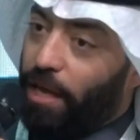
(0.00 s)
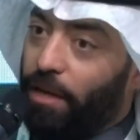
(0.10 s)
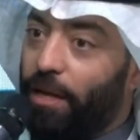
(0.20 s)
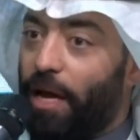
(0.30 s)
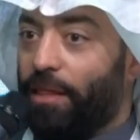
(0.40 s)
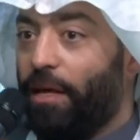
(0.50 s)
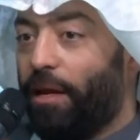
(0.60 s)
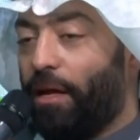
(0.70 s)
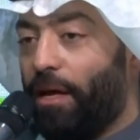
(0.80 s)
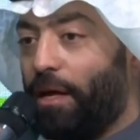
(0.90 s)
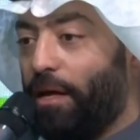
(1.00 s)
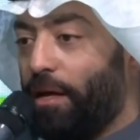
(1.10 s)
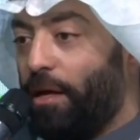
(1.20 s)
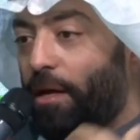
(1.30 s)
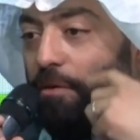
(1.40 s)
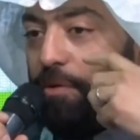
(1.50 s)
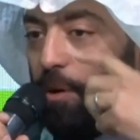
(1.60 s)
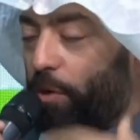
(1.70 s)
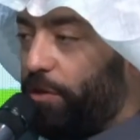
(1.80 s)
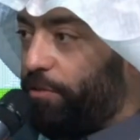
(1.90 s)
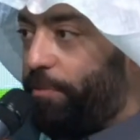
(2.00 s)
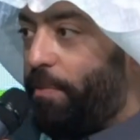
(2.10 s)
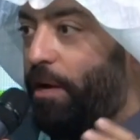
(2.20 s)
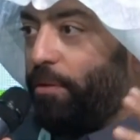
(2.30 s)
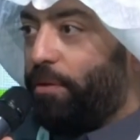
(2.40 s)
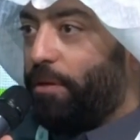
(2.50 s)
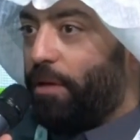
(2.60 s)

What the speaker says: very non-traditional,